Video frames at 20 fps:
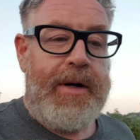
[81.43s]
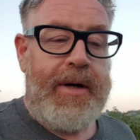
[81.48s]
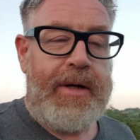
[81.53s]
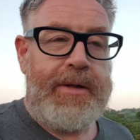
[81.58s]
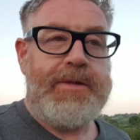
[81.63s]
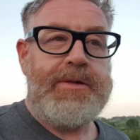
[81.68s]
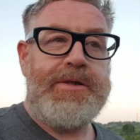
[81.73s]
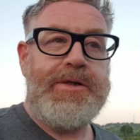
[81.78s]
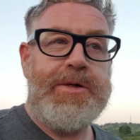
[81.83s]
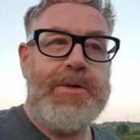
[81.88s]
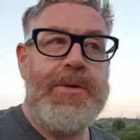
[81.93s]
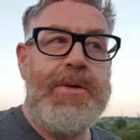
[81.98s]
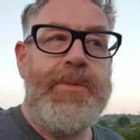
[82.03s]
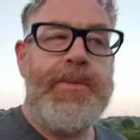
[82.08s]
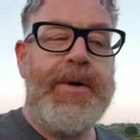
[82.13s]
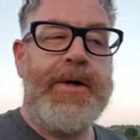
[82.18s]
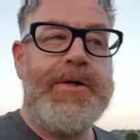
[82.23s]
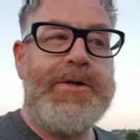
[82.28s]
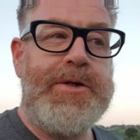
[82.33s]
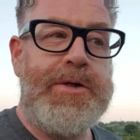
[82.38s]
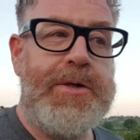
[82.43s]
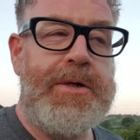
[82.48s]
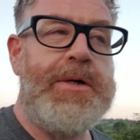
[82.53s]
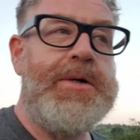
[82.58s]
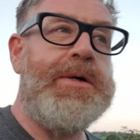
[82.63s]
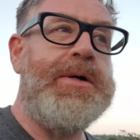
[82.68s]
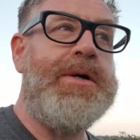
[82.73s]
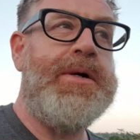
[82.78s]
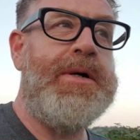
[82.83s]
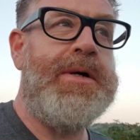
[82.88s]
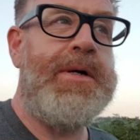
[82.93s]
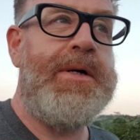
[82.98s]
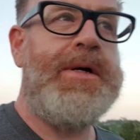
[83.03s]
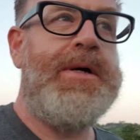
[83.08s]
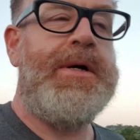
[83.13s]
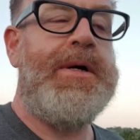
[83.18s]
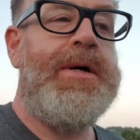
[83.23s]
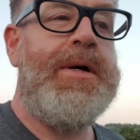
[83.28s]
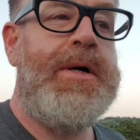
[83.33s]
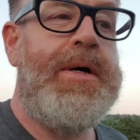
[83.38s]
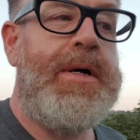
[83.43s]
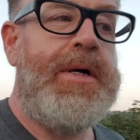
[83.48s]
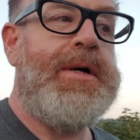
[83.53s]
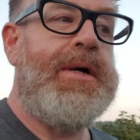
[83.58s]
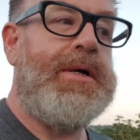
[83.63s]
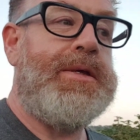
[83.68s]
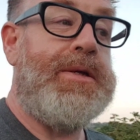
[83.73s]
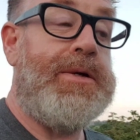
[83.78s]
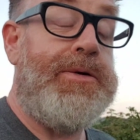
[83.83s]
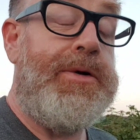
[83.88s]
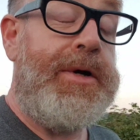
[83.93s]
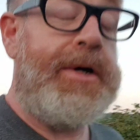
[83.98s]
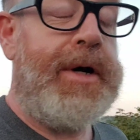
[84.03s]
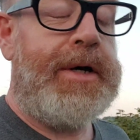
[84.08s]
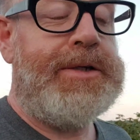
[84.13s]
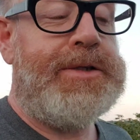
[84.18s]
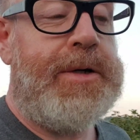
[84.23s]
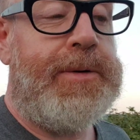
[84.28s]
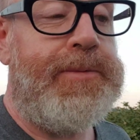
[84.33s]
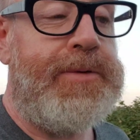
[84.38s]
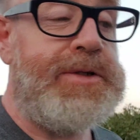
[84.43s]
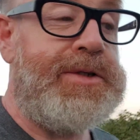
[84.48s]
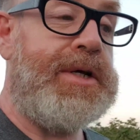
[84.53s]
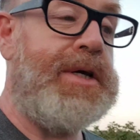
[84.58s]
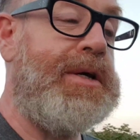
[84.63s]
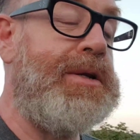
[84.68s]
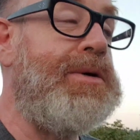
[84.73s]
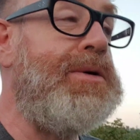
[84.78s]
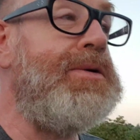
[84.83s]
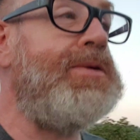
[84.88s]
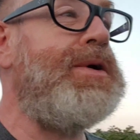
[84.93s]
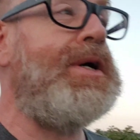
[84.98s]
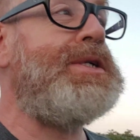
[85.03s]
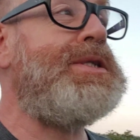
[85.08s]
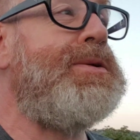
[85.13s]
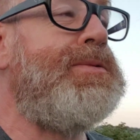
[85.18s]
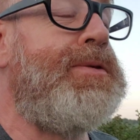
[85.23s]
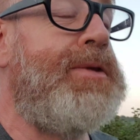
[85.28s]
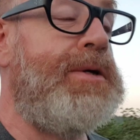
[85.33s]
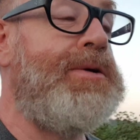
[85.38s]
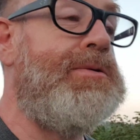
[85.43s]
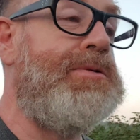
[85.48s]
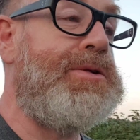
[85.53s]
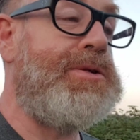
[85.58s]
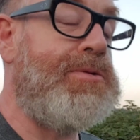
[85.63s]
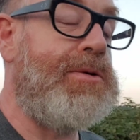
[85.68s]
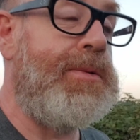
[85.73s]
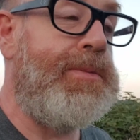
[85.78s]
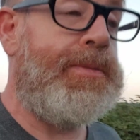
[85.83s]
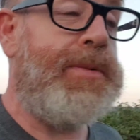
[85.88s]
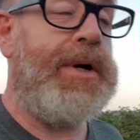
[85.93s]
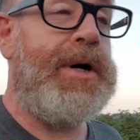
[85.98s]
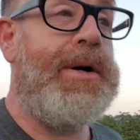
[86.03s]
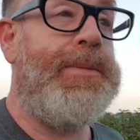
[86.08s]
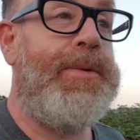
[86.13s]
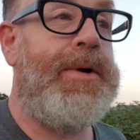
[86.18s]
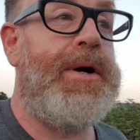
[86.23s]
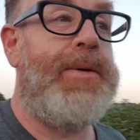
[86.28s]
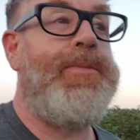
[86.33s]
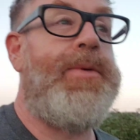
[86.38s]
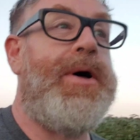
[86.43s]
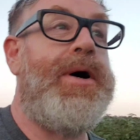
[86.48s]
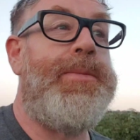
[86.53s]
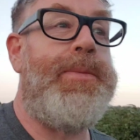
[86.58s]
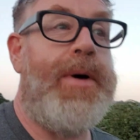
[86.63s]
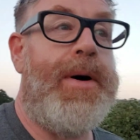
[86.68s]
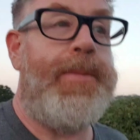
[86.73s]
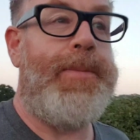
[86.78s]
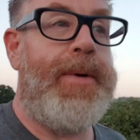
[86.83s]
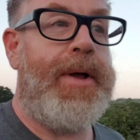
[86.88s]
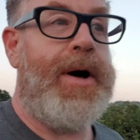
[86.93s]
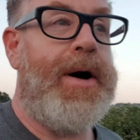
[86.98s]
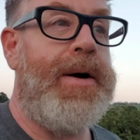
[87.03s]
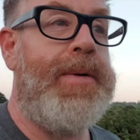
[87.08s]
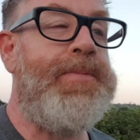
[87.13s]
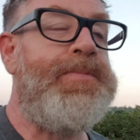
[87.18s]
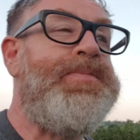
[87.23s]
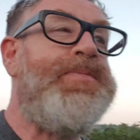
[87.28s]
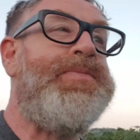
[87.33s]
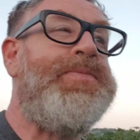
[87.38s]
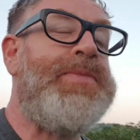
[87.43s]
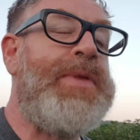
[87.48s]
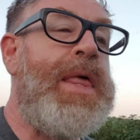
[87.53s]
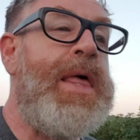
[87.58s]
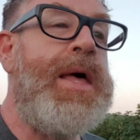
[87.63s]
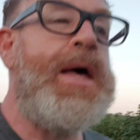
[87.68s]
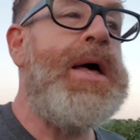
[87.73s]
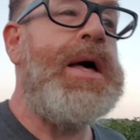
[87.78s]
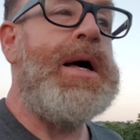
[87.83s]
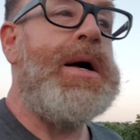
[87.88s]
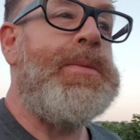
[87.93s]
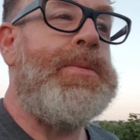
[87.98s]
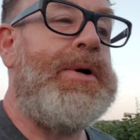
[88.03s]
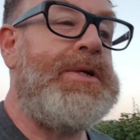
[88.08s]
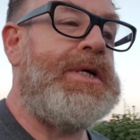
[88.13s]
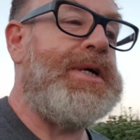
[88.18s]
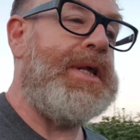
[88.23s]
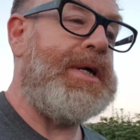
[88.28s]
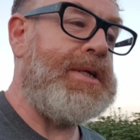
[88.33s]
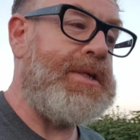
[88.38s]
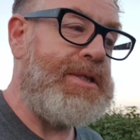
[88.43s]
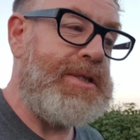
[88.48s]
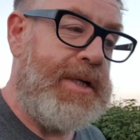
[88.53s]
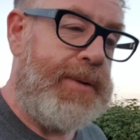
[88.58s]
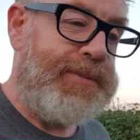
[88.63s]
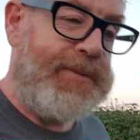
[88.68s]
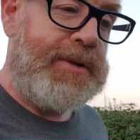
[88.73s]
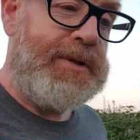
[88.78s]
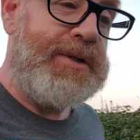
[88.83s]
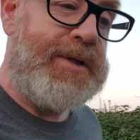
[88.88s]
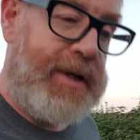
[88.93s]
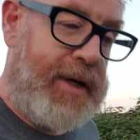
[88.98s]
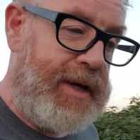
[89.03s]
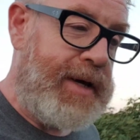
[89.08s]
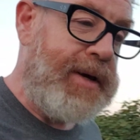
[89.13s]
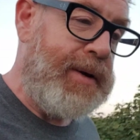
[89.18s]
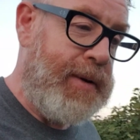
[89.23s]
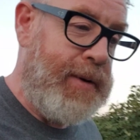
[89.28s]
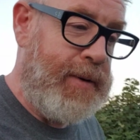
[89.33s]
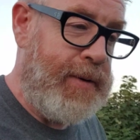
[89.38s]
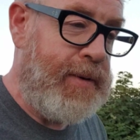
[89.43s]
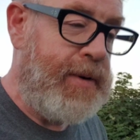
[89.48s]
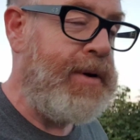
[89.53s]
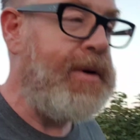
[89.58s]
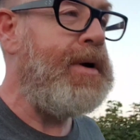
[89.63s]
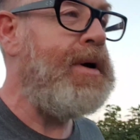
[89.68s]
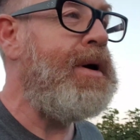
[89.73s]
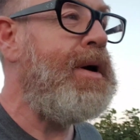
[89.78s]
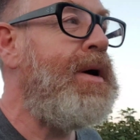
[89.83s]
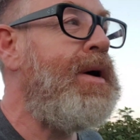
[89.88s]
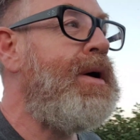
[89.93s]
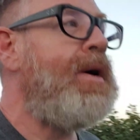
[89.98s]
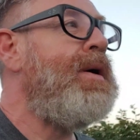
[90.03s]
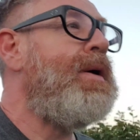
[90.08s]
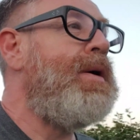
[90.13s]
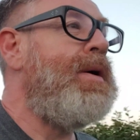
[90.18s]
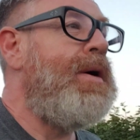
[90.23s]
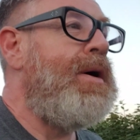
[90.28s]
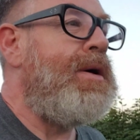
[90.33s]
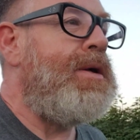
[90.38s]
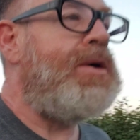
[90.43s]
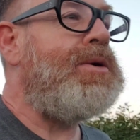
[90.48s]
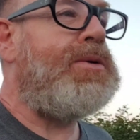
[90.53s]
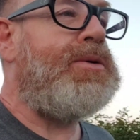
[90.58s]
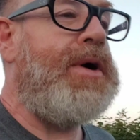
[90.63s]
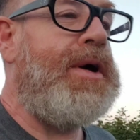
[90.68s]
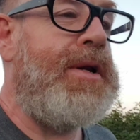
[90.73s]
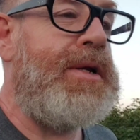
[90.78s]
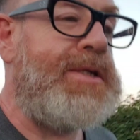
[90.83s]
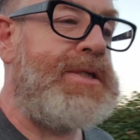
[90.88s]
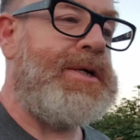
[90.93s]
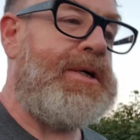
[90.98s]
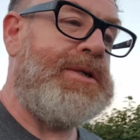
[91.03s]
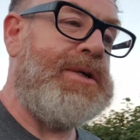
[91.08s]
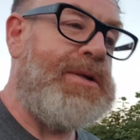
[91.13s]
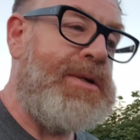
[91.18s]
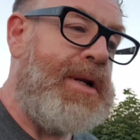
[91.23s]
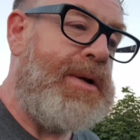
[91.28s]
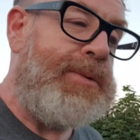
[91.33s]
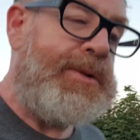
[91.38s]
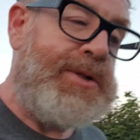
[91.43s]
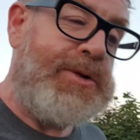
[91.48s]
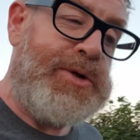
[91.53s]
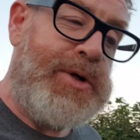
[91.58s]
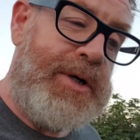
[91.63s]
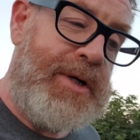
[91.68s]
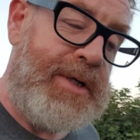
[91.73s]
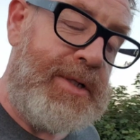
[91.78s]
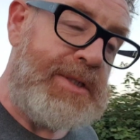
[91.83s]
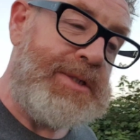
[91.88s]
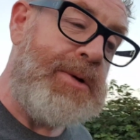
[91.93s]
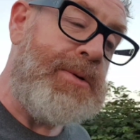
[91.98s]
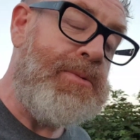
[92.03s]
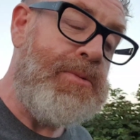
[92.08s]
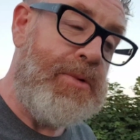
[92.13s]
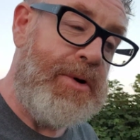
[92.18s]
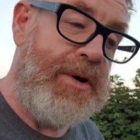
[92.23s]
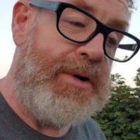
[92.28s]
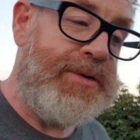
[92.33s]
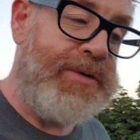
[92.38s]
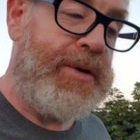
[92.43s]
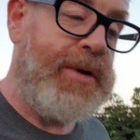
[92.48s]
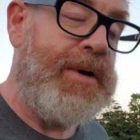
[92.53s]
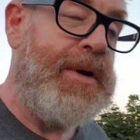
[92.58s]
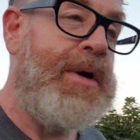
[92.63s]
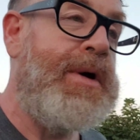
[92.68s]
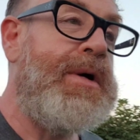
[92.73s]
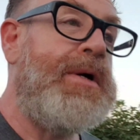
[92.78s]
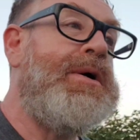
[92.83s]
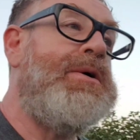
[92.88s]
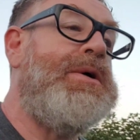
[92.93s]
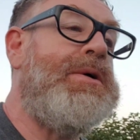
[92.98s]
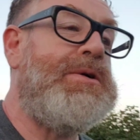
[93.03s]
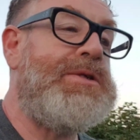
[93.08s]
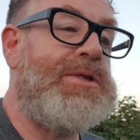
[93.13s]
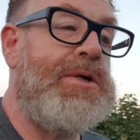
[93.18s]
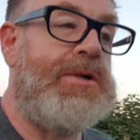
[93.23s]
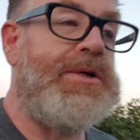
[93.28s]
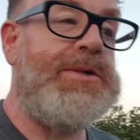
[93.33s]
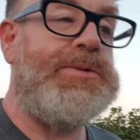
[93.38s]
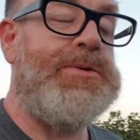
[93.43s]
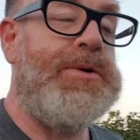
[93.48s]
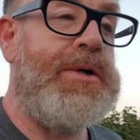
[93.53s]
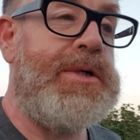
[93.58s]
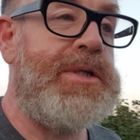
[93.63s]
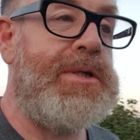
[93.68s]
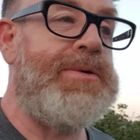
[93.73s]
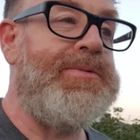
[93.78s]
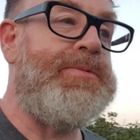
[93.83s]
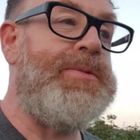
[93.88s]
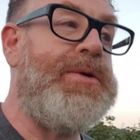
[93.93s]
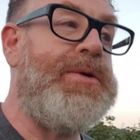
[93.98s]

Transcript: and to make sure they regain sovereignty and all the rest of the usual blah blah blah blah blah. But he let it slip, didn't he? Ukraine is sat on trillions worth, US dollars worth of